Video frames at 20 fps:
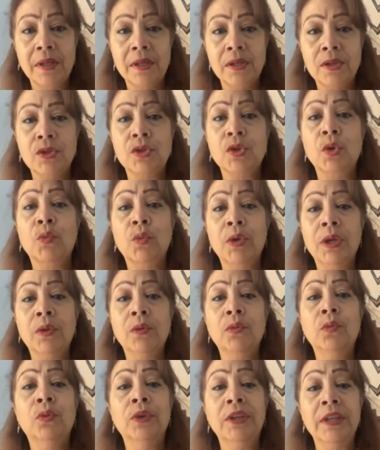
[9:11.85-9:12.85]
so we
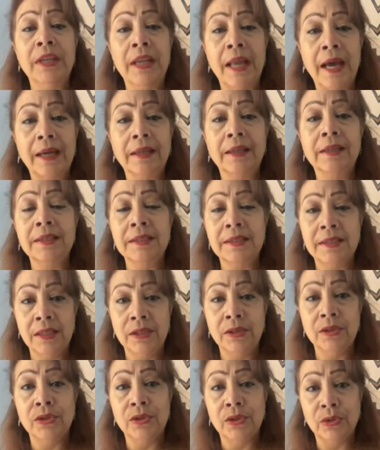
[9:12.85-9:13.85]
would not
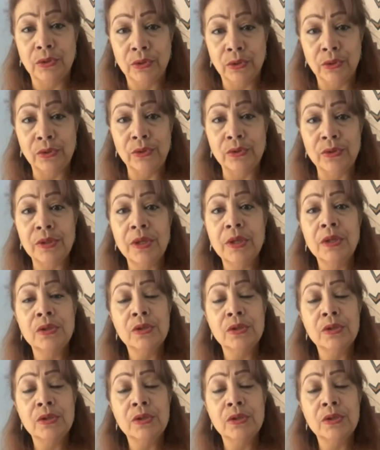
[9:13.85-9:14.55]
continue to lose